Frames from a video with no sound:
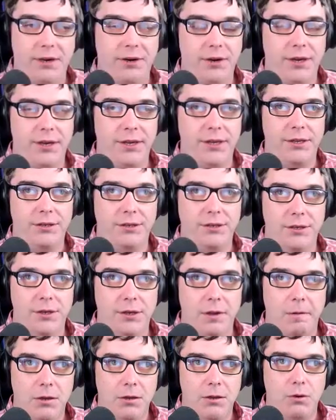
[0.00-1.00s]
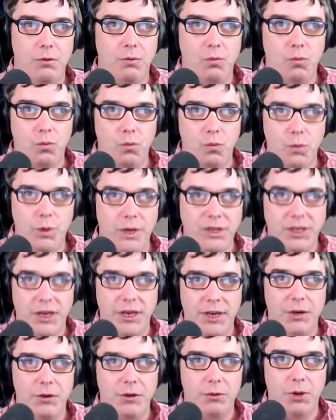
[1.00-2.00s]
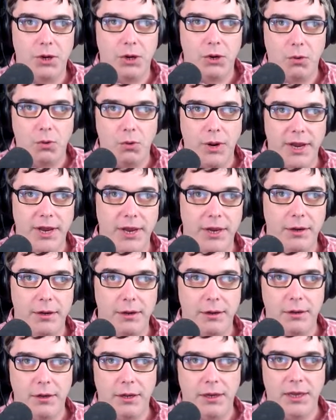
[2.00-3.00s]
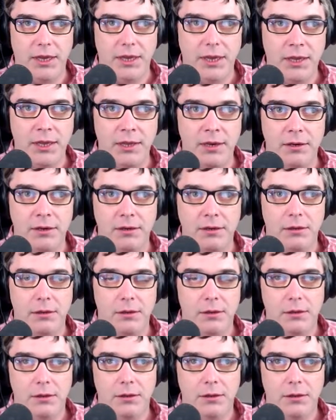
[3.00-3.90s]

there is, you know, we tend to equate again,